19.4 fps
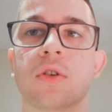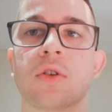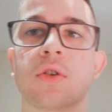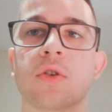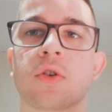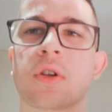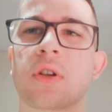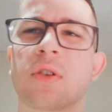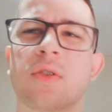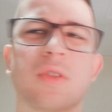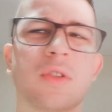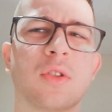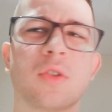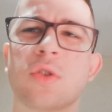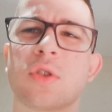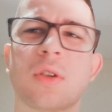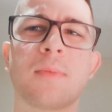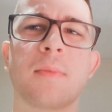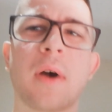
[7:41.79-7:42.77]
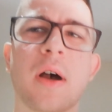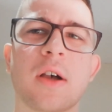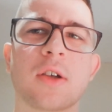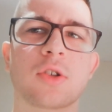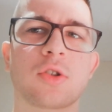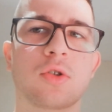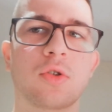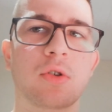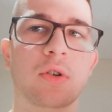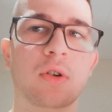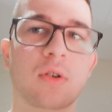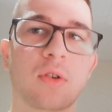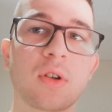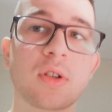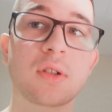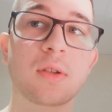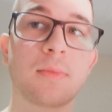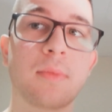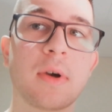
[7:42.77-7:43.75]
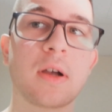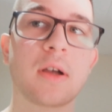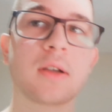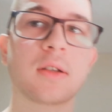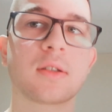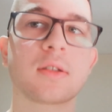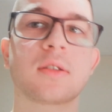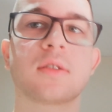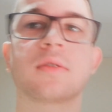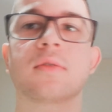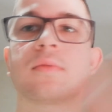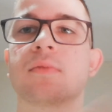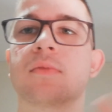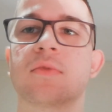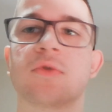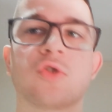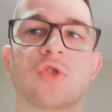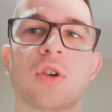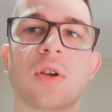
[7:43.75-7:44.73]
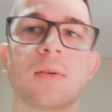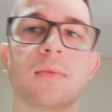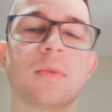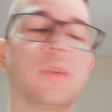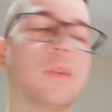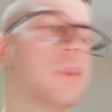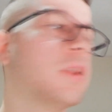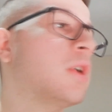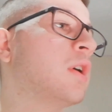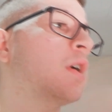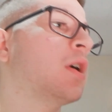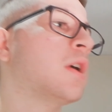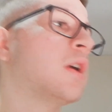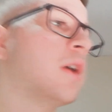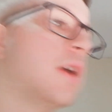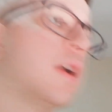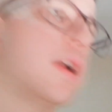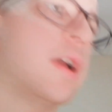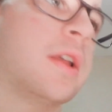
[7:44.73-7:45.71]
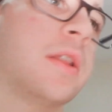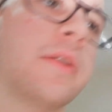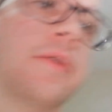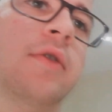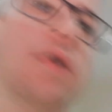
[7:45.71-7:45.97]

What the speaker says: you can reduce the bass or increase the bass, treble, and the